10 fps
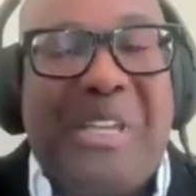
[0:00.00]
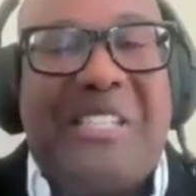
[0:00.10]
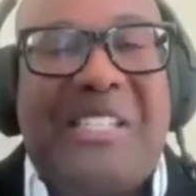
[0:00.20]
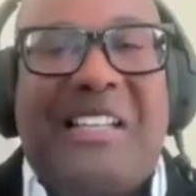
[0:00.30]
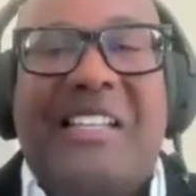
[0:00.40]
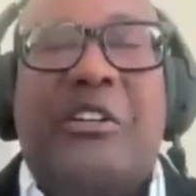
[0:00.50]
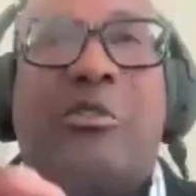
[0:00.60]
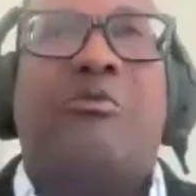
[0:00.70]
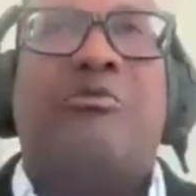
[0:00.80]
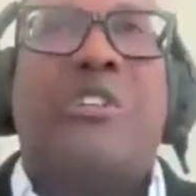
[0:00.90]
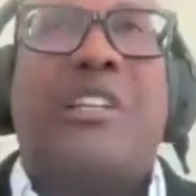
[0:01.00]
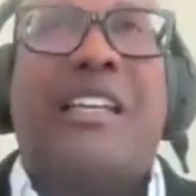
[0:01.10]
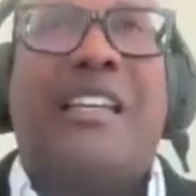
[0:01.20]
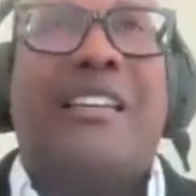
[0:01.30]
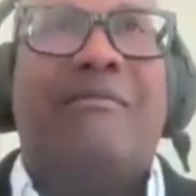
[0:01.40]
Basically,
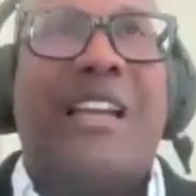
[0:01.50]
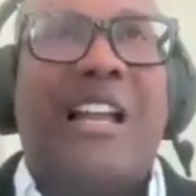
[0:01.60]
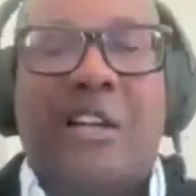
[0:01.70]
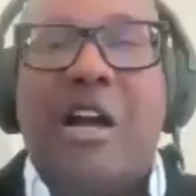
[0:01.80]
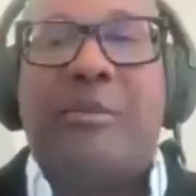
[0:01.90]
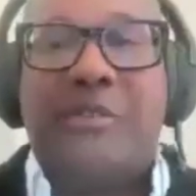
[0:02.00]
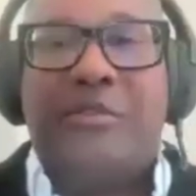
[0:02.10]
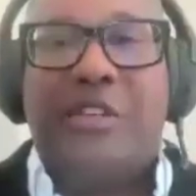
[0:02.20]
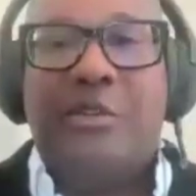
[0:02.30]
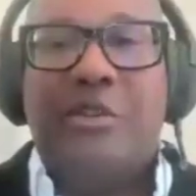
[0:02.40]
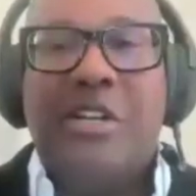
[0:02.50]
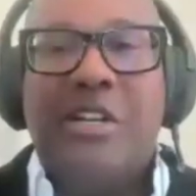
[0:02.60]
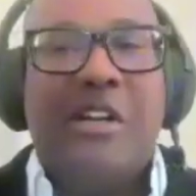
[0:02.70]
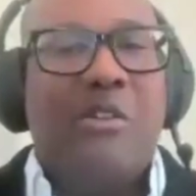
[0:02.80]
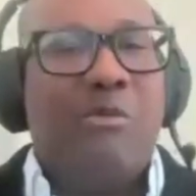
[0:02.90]
really helicopter view.
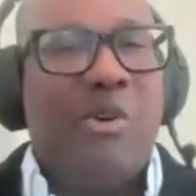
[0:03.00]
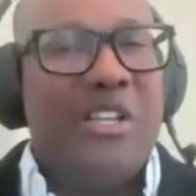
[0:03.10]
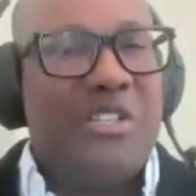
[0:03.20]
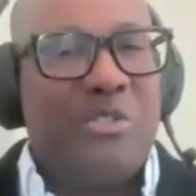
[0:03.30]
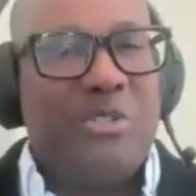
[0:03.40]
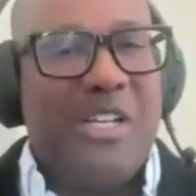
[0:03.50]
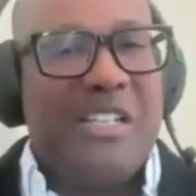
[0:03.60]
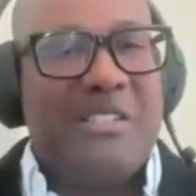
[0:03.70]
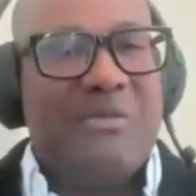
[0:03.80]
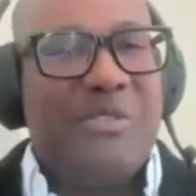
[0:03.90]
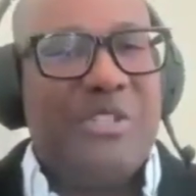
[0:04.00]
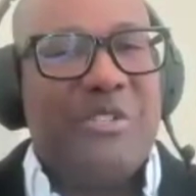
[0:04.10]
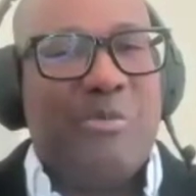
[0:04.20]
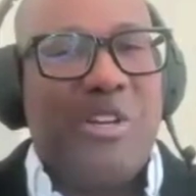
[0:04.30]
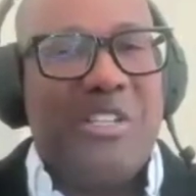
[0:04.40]
What is a trust
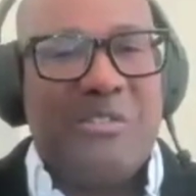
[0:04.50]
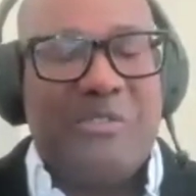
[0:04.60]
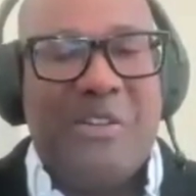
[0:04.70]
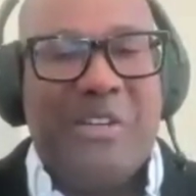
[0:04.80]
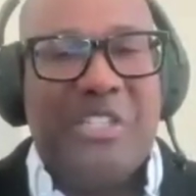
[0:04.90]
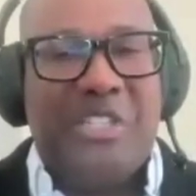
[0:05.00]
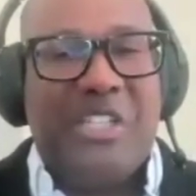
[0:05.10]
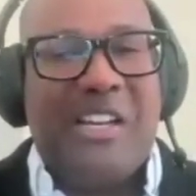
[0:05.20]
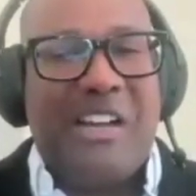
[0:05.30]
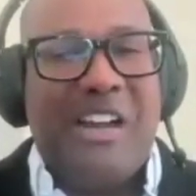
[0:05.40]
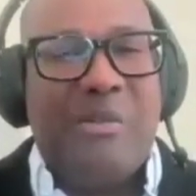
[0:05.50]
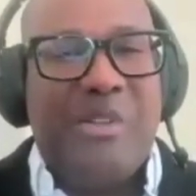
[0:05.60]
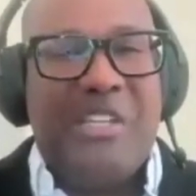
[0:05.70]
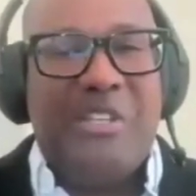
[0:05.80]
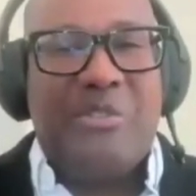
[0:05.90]
versus what is a foundation, and how
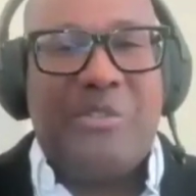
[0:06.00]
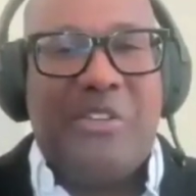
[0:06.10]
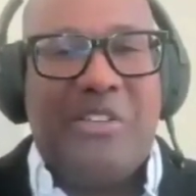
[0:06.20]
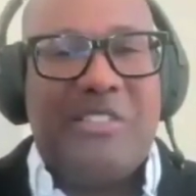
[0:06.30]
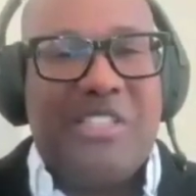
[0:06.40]
are they useful?